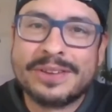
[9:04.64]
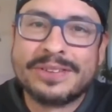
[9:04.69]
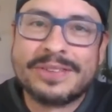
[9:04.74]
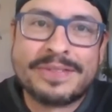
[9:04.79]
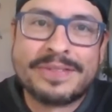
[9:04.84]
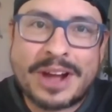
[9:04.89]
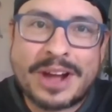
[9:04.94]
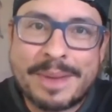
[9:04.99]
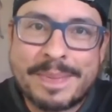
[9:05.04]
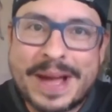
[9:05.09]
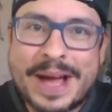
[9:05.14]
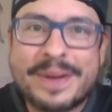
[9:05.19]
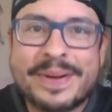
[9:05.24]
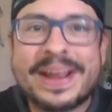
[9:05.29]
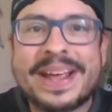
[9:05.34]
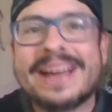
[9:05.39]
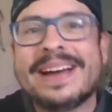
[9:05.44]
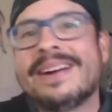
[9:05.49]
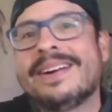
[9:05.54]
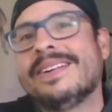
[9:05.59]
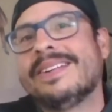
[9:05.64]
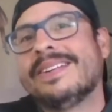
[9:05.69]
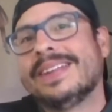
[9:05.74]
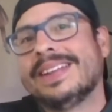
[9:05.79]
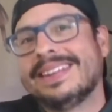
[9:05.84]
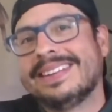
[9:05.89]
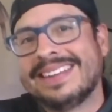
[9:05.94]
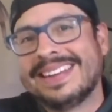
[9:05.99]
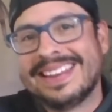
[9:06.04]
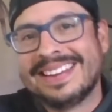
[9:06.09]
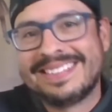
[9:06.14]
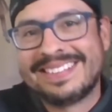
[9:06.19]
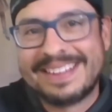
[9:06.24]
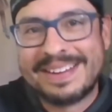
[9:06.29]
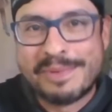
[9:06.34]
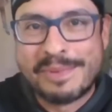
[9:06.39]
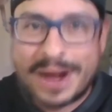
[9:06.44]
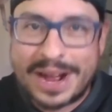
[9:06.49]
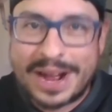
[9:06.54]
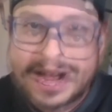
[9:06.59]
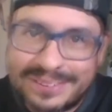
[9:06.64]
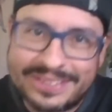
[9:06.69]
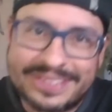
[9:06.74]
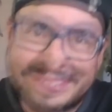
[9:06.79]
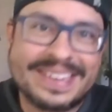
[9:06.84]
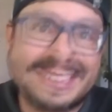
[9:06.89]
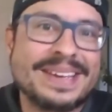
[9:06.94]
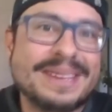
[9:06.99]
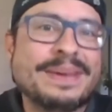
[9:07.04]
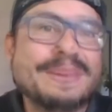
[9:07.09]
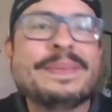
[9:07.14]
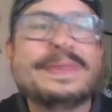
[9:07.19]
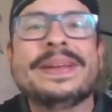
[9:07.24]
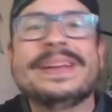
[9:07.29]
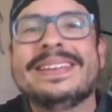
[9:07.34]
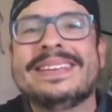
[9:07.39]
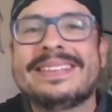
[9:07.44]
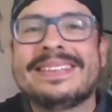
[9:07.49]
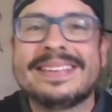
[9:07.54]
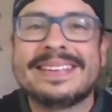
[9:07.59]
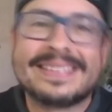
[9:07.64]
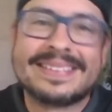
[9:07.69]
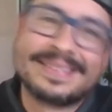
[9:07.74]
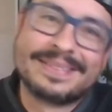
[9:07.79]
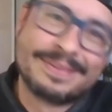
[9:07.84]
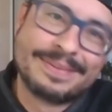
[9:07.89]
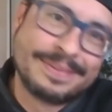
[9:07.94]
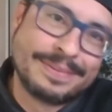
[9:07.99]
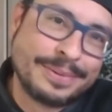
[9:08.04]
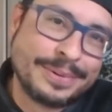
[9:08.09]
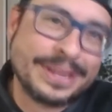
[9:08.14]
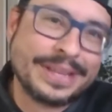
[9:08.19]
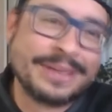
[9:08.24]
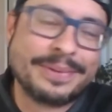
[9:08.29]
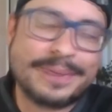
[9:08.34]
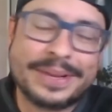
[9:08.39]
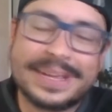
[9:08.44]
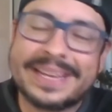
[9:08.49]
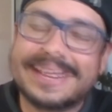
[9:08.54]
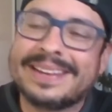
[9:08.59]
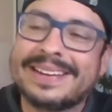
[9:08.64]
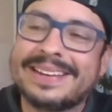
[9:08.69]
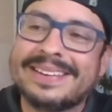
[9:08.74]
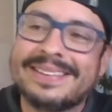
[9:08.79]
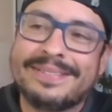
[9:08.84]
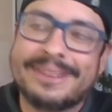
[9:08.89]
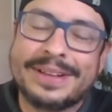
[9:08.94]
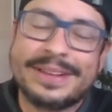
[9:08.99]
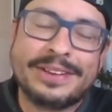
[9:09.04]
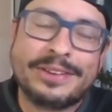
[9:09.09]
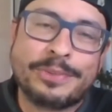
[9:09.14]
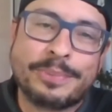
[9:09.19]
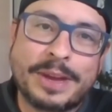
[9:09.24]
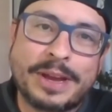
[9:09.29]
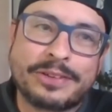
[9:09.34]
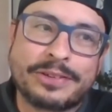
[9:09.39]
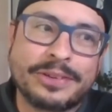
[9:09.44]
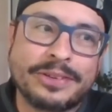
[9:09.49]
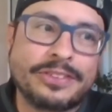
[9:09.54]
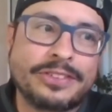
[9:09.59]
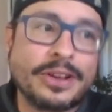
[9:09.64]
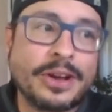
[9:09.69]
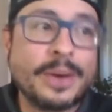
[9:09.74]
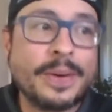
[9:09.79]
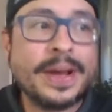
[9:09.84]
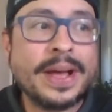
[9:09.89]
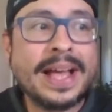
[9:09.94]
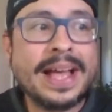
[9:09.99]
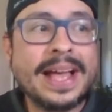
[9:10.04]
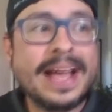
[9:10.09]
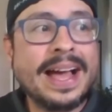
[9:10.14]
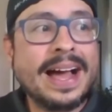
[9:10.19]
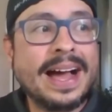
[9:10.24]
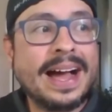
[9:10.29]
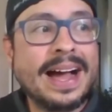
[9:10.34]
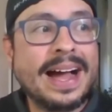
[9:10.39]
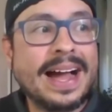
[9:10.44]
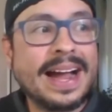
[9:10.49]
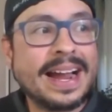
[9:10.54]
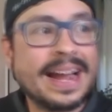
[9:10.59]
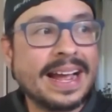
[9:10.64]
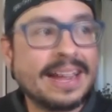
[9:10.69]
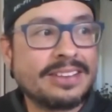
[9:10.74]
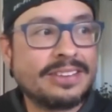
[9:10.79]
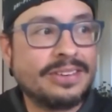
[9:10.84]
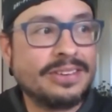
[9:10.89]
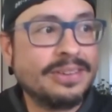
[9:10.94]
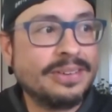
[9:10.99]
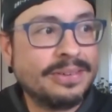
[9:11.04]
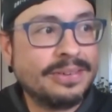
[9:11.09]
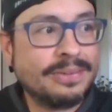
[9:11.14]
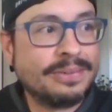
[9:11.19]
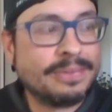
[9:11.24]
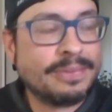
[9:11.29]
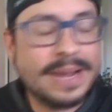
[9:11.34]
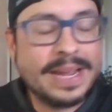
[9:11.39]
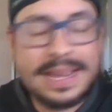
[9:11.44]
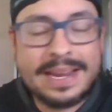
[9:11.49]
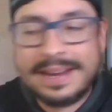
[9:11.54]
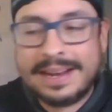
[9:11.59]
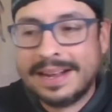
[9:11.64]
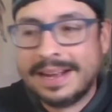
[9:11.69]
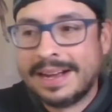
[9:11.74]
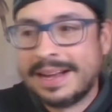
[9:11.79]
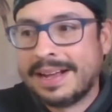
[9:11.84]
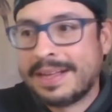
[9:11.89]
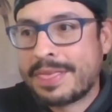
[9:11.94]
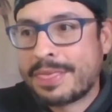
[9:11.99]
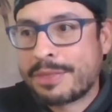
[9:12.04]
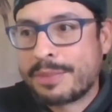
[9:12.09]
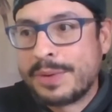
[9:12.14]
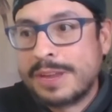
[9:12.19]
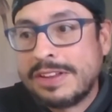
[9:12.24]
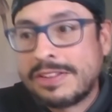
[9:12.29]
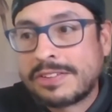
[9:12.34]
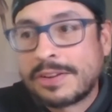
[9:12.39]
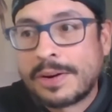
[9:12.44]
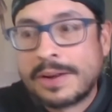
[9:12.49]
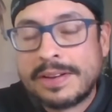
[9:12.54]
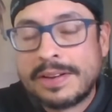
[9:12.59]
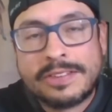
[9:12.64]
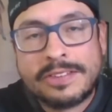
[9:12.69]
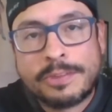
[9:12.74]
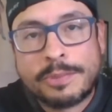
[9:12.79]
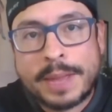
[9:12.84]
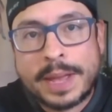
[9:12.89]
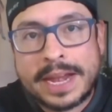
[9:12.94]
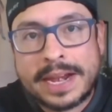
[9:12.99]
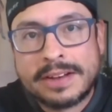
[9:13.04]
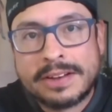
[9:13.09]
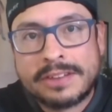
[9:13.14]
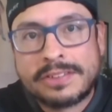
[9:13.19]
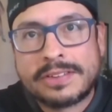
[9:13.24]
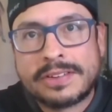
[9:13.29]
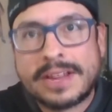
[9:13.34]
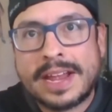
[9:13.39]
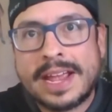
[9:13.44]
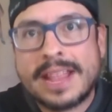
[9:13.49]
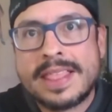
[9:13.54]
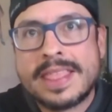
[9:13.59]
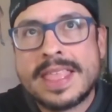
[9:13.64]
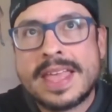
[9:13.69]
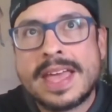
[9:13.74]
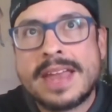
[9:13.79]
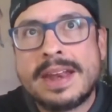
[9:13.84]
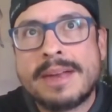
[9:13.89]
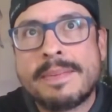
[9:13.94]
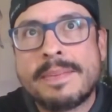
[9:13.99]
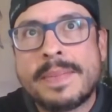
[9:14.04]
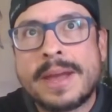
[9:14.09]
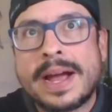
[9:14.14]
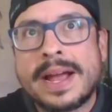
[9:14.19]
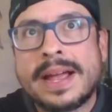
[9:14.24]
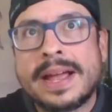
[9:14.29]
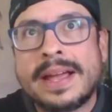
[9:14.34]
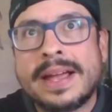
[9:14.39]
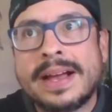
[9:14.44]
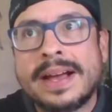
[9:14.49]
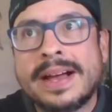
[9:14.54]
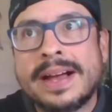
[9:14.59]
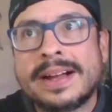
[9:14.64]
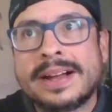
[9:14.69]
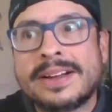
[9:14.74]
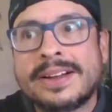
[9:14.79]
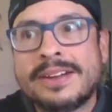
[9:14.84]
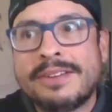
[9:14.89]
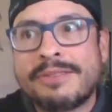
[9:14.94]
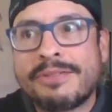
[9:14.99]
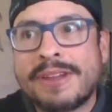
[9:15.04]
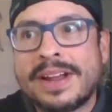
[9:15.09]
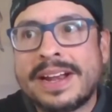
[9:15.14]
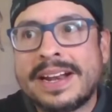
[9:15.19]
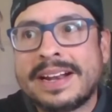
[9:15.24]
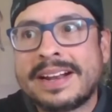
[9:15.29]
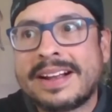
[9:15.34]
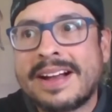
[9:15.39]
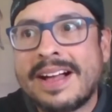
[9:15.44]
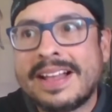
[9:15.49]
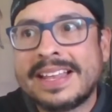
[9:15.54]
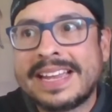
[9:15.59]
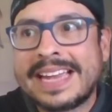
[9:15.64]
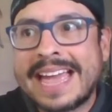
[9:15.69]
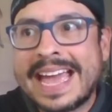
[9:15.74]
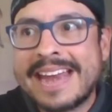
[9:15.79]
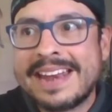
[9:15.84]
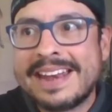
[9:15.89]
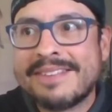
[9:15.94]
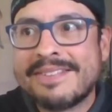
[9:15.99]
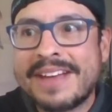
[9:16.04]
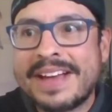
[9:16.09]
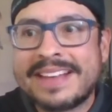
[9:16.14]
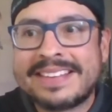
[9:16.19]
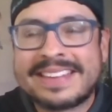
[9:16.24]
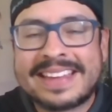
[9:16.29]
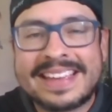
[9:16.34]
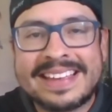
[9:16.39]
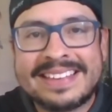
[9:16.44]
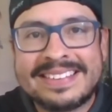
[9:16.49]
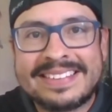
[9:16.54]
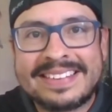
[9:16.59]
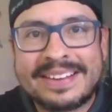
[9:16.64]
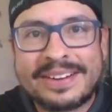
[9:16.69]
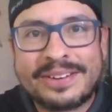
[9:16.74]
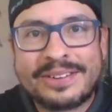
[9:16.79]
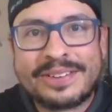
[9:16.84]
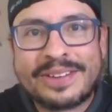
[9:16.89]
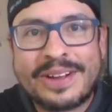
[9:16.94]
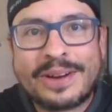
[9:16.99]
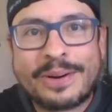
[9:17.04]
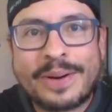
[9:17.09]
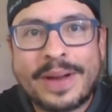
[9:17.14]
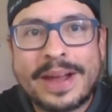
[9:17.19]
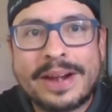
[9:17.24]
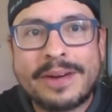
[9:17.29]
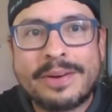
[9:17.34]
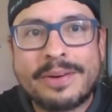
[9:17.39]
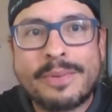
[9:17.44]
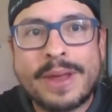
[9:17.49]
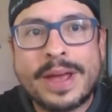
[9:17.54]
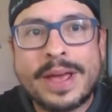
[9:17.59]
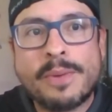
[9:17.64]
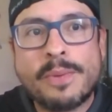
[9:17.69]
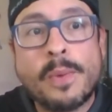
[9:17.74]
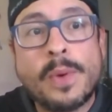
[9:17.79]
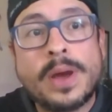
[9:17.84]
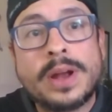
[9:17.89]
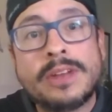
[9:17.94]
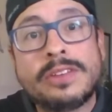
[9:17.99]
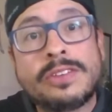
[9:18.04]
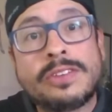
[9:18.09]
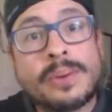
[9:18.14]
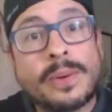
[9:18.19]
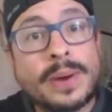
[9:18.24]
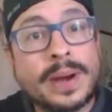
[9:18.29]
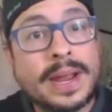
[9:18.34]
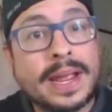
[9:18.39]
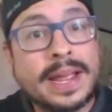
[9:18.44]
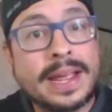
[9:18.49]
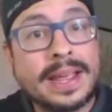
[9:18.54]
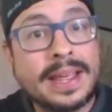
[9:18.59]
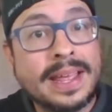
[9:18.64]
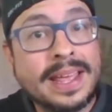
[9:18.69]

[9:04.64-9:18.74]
have come out now, and she watches them. It's just really, really, really special. So I got to read 3 stories in Spanish, and then my good friend and colleague Edna Vasquez, singer-songwriter, read one story.